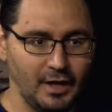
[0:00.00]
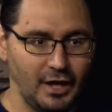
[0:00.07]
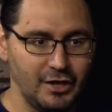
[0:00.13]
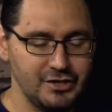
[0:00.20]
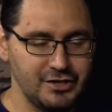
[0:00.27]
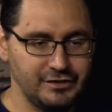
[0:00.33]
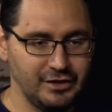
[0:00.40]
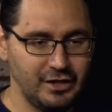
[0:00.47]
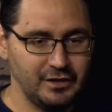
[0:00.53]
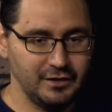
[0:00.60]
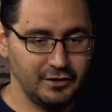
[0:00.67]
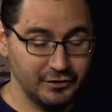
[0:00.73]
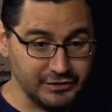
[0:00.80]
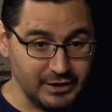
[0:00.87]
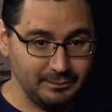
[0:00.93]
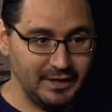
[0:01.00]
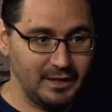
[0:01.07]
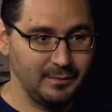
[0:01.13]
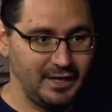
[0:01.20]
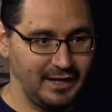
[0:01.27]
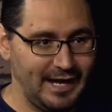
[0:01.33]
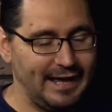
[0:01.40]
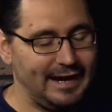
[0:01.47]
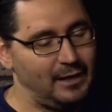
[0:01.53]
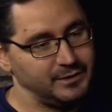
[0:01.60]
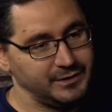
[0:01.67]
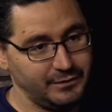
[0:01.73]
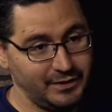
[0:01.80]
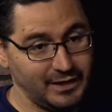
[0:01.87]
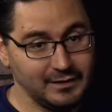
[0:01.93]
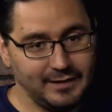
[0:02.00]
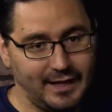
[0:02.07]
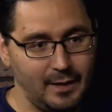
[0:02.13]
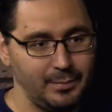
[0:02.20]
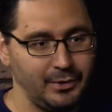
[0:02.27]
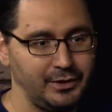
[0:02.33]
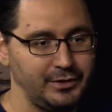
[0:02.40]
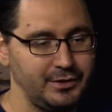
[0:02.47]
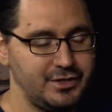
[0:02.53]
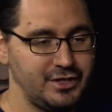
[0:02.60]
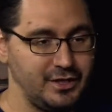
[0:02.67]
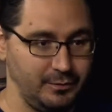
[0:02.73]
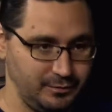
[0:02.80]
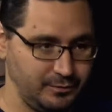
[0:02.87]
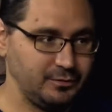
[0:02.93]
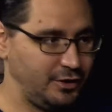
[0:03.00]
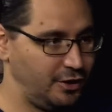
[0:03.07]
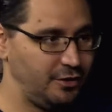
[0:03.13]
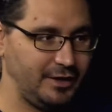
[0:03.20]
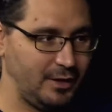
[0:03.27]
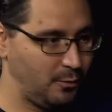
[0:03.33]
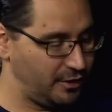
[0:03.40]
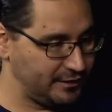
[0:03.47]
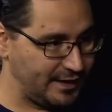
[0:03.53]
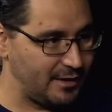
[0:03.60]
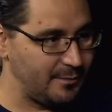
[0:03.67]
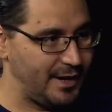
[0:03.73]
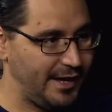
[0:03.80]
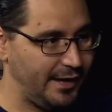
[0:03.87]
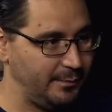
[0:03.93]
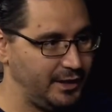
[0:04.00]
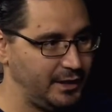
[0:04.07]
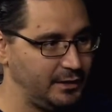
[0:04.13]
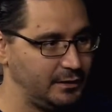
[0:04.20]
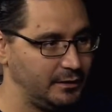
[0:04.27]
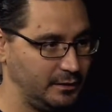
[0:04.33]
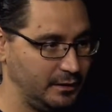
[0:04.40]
she saw a little something, but again, I was living in Tampa. She, they worked out of Miami, and